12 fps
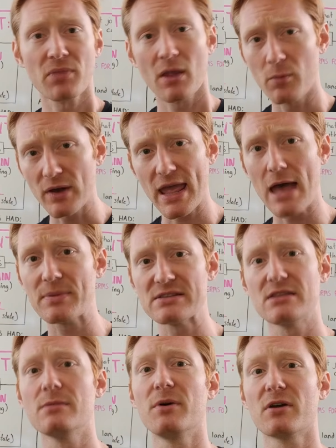And what happens
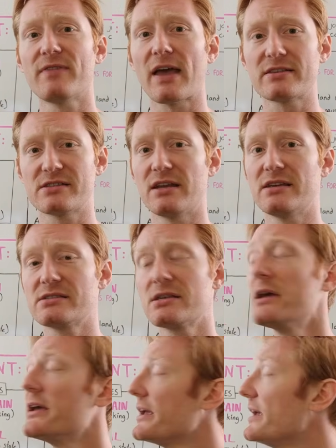in the book of Exodus
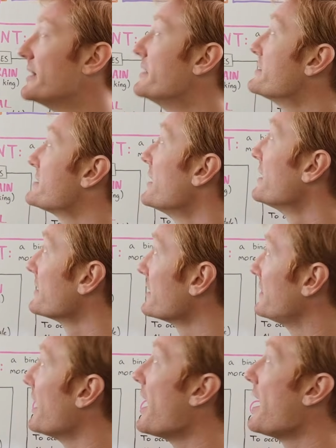is
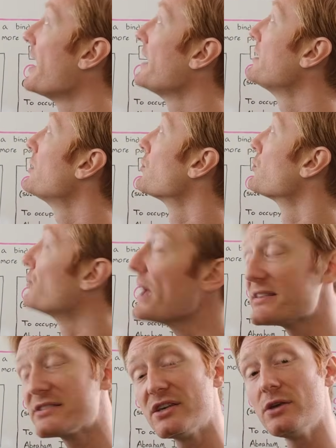God
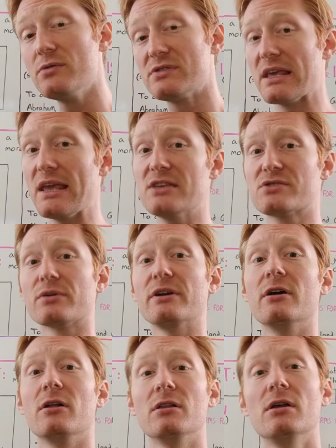rescues
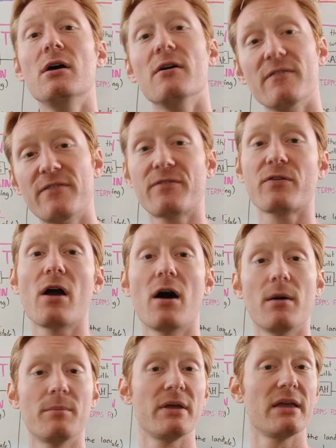Israel
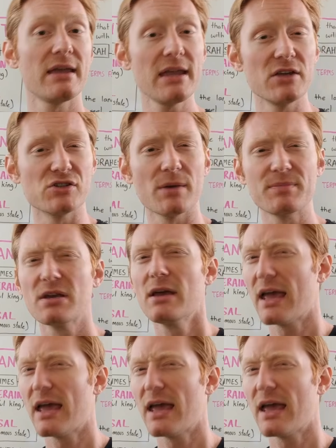from Egypt.